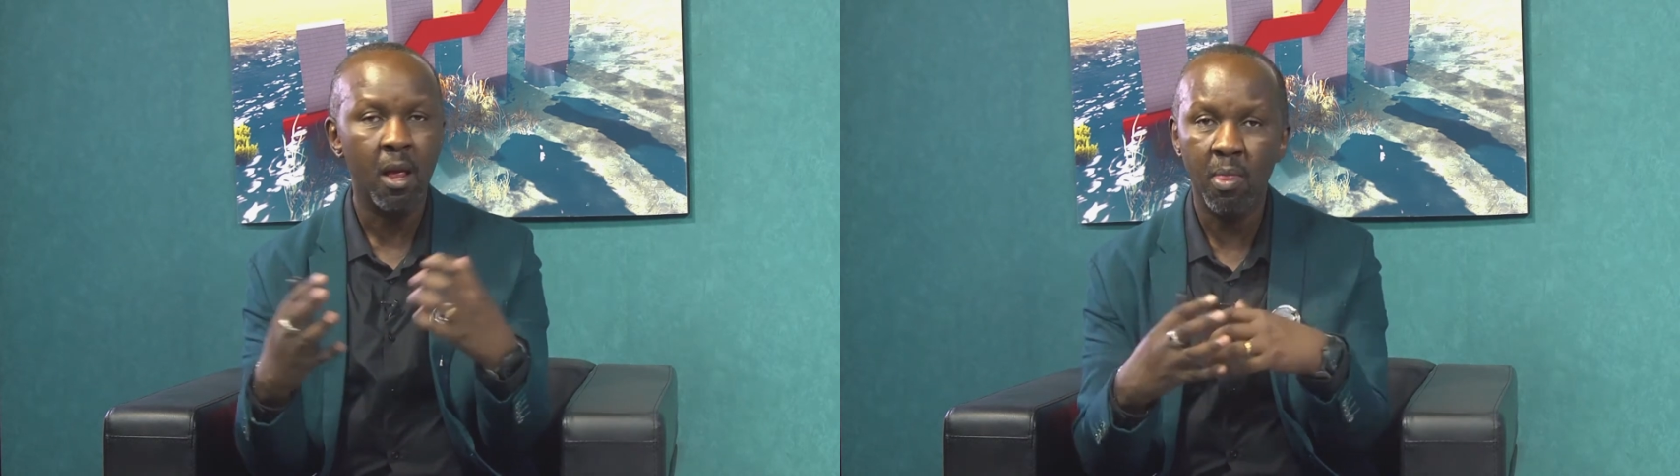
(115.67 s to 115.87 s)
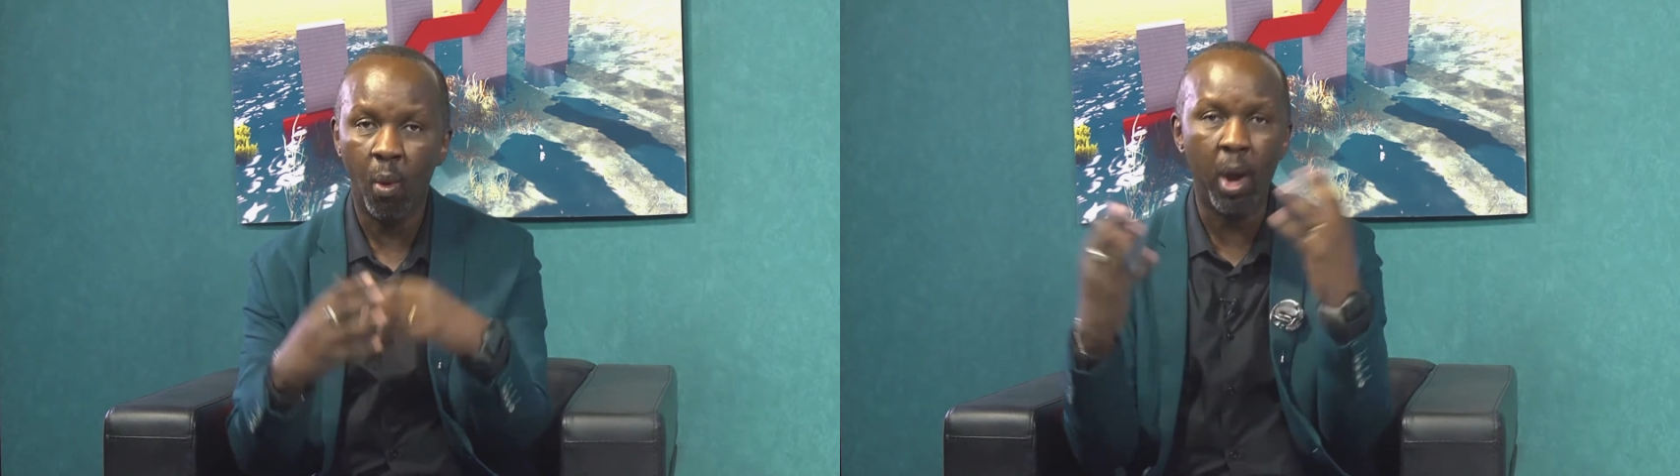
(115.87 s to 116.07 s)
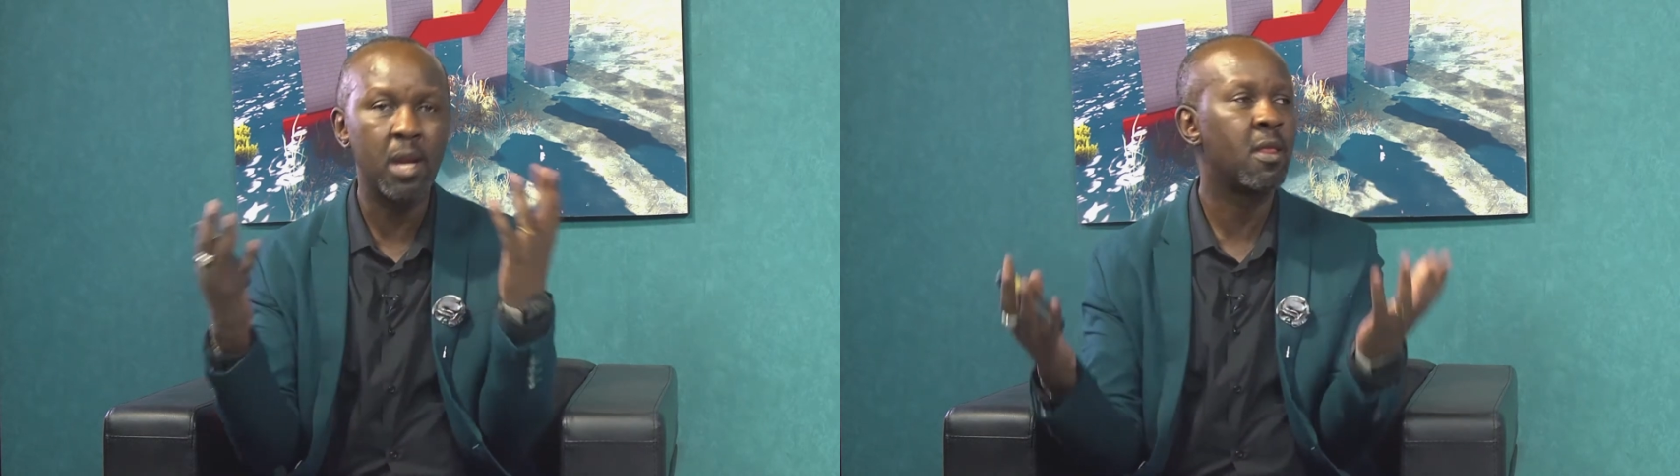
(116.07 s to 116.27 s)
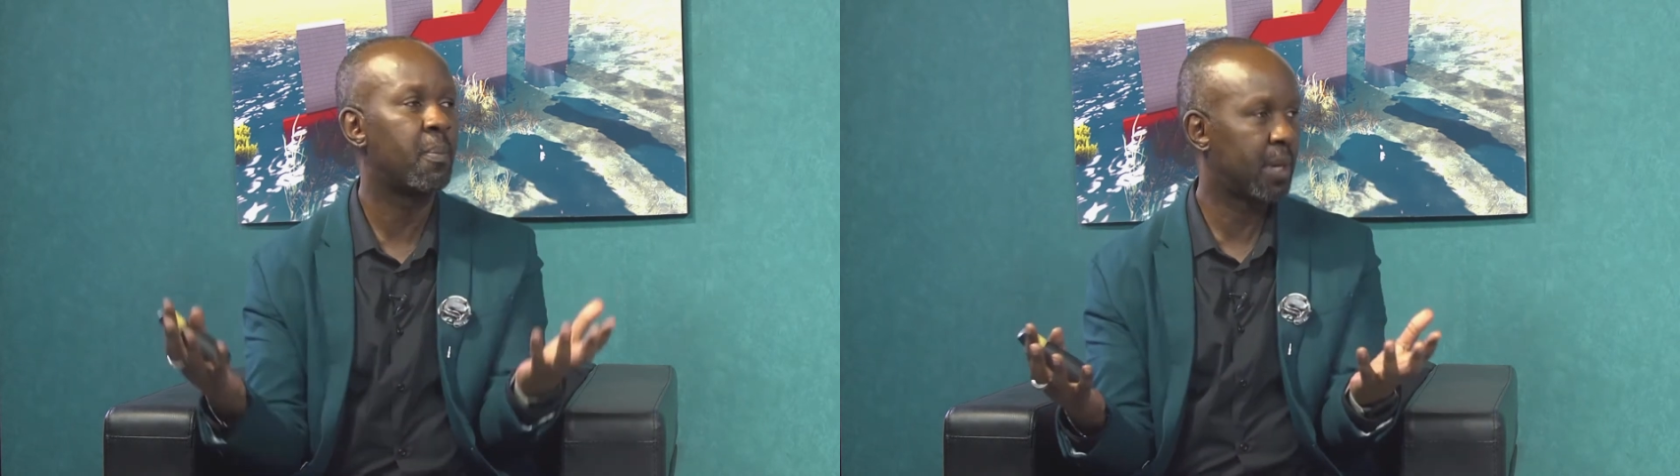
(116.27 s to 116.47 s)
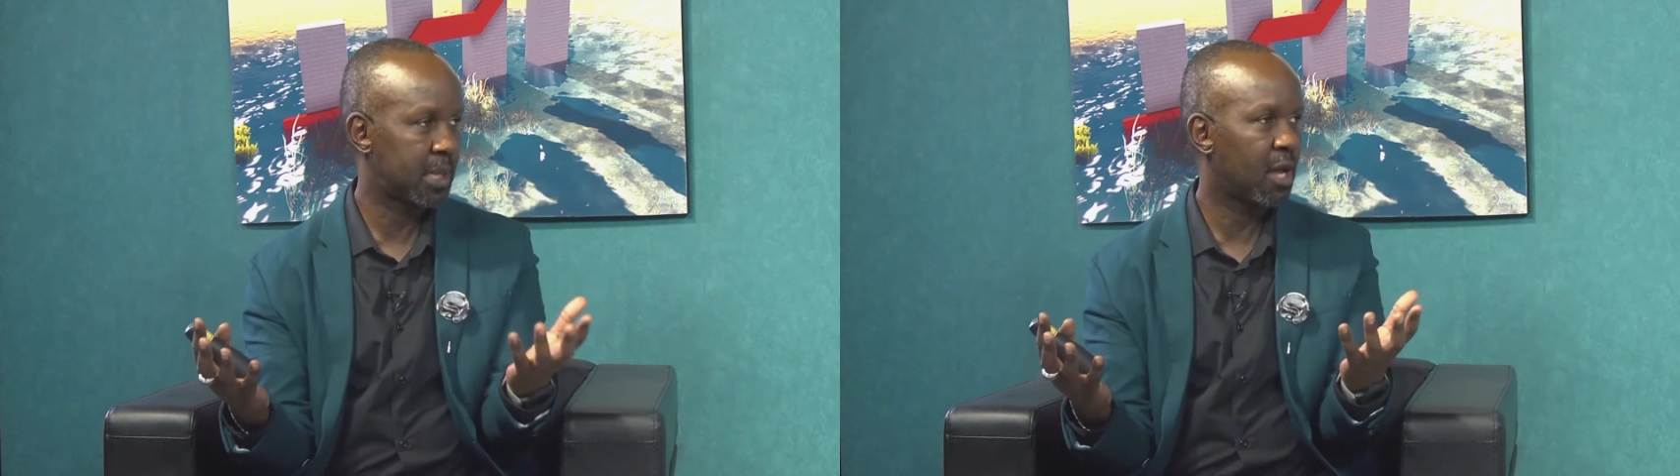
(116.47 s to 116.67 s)
the wider the
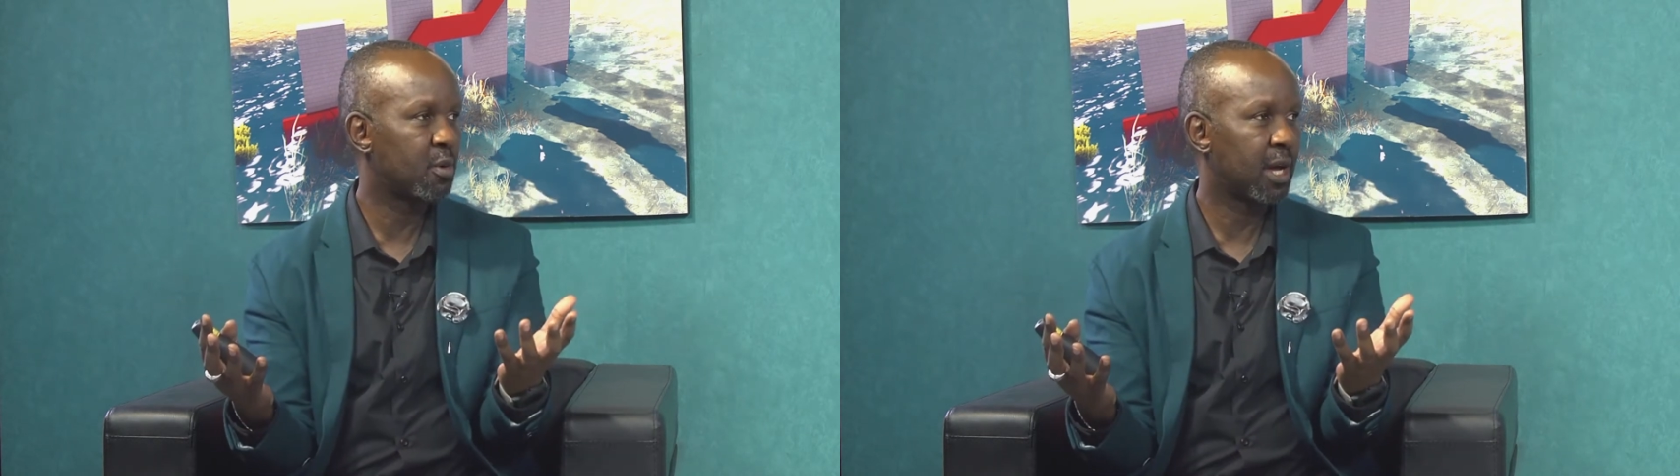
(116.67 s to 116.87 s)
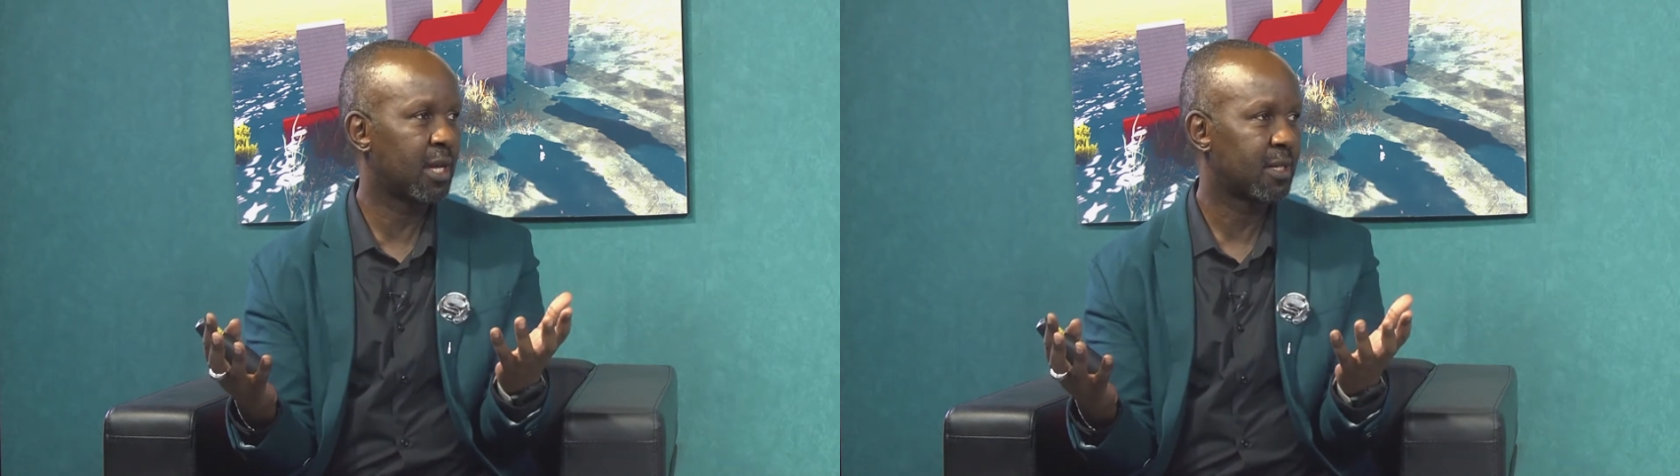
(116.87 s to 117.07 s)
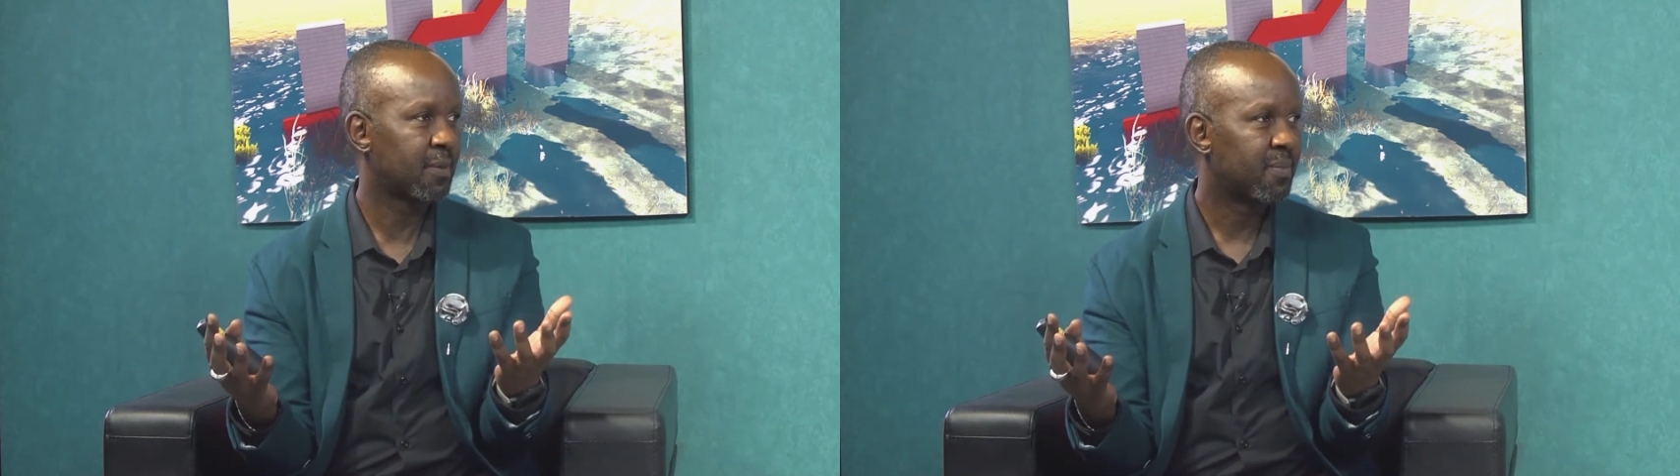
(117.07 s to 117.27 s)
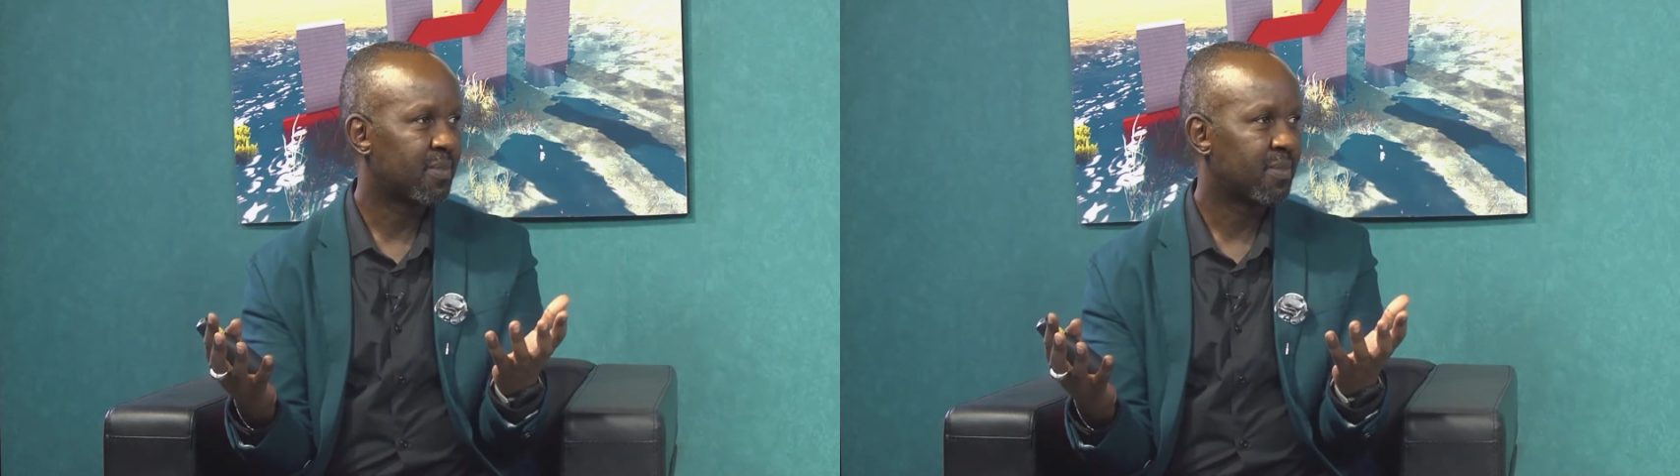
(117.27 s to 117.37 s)
picture you get.